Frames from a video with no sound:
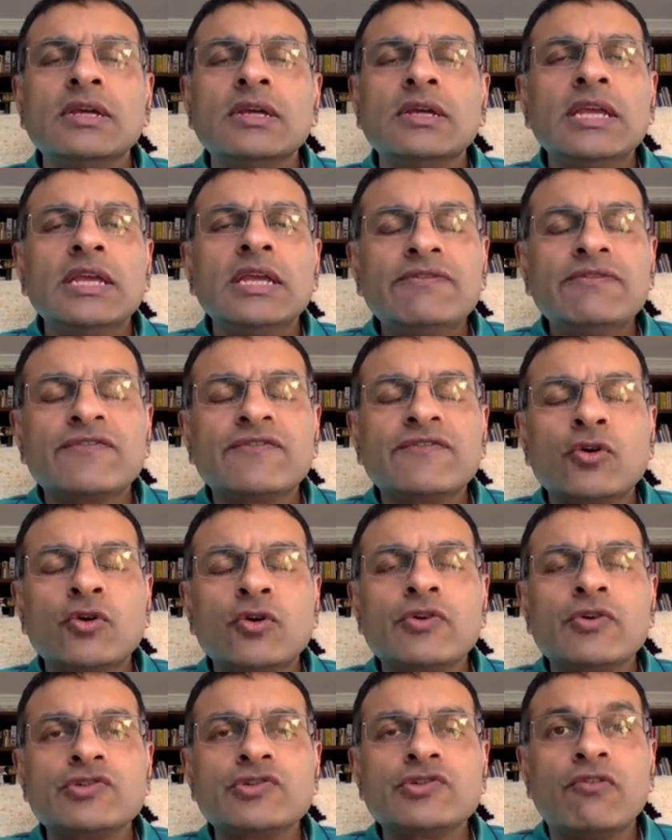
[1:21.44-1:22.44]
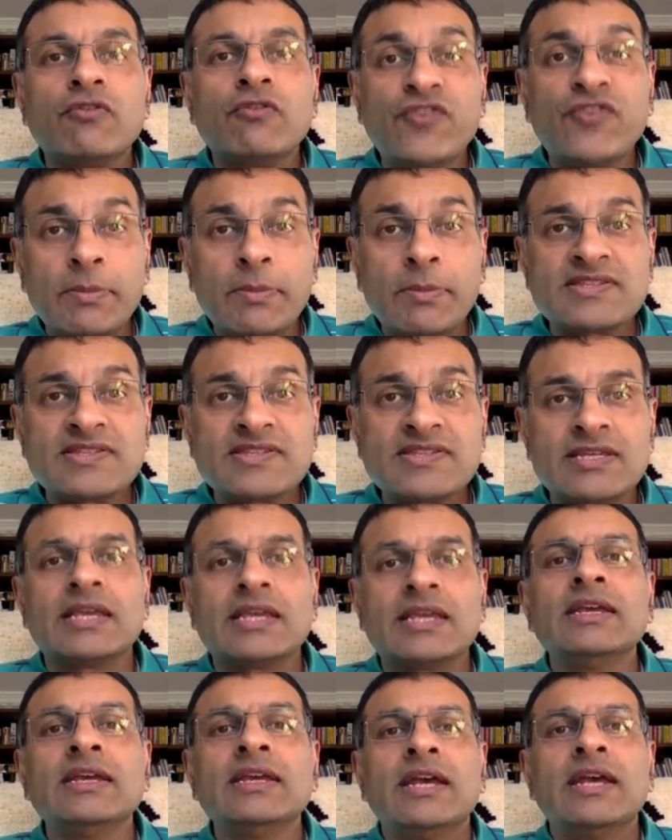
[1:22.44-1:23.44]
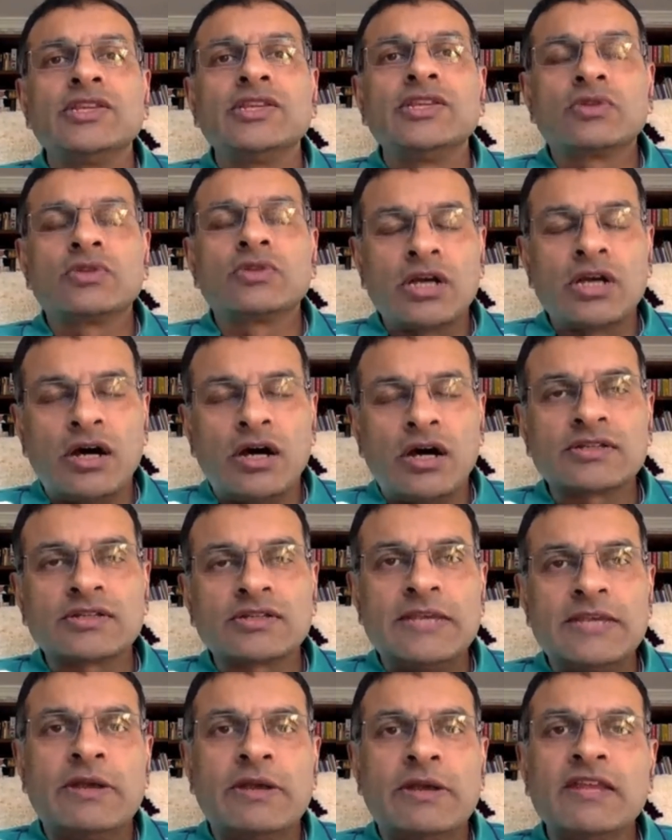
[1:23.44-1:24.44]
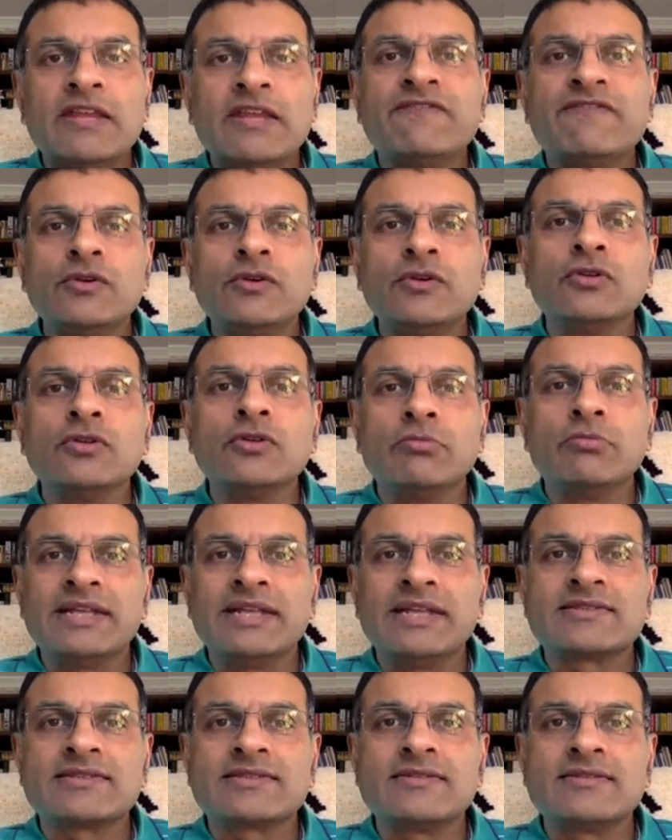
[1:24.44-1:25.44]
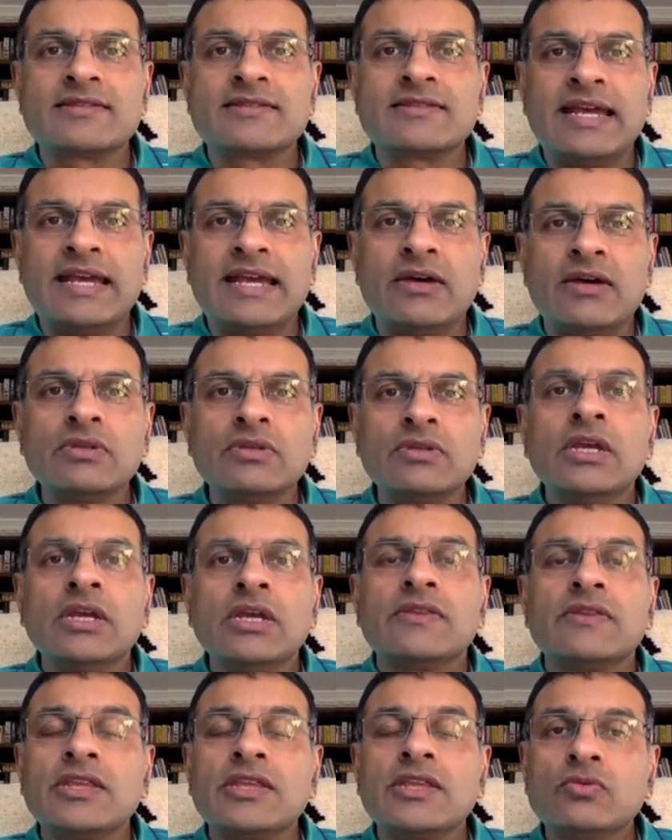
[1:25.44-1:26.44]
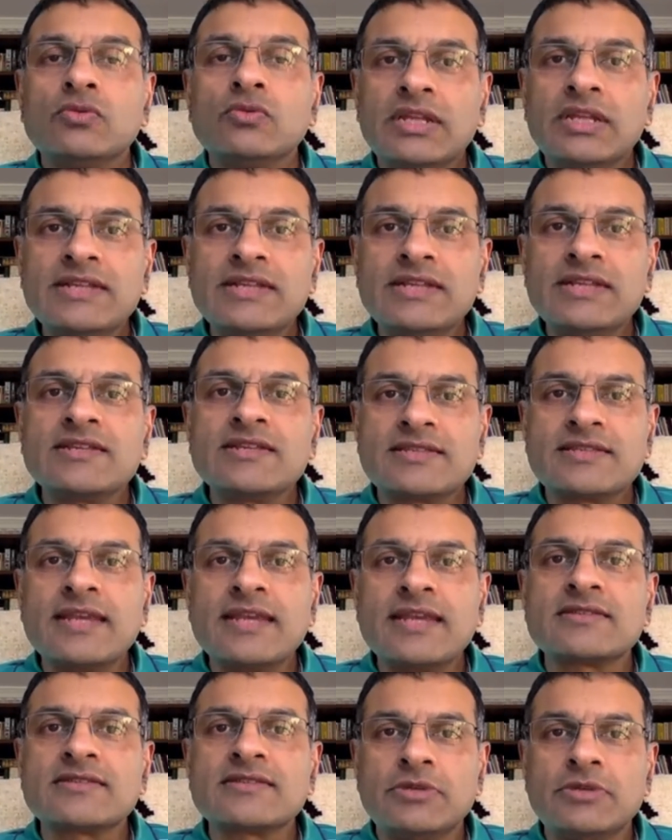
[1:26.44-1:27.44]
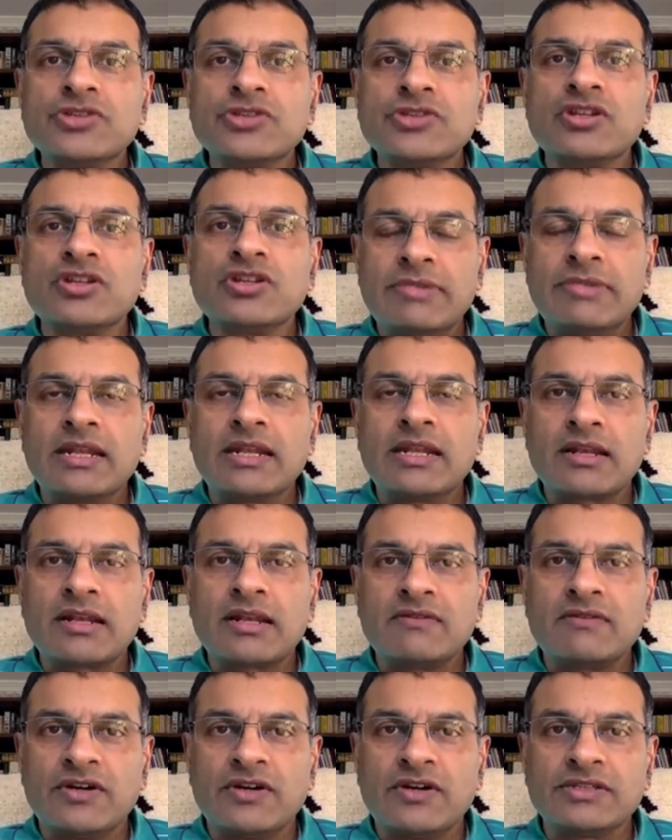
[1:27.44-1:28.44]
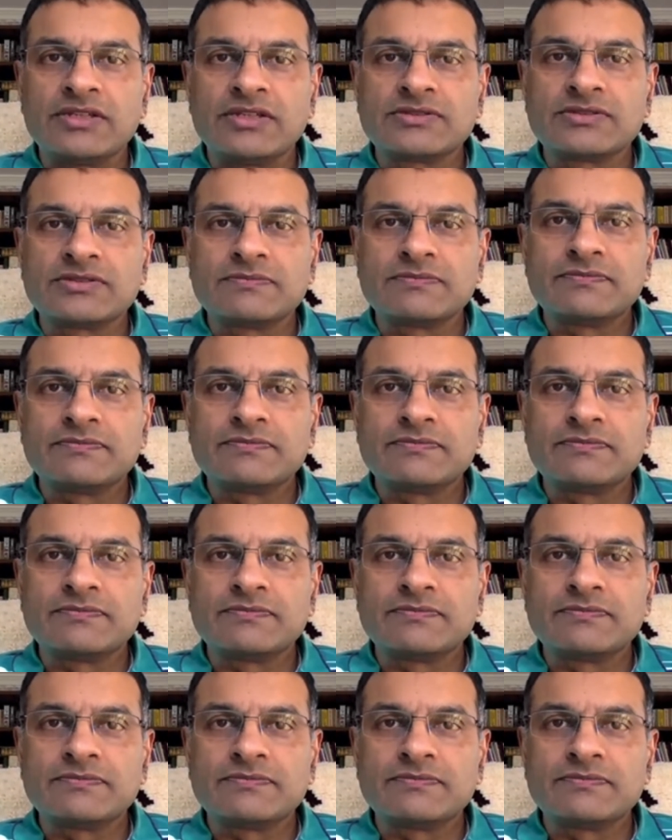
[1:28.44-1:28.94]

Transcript: If, of course, you're vomiting and you can't keep any food or medicines down, then you'll need to seek some urgent medical advice.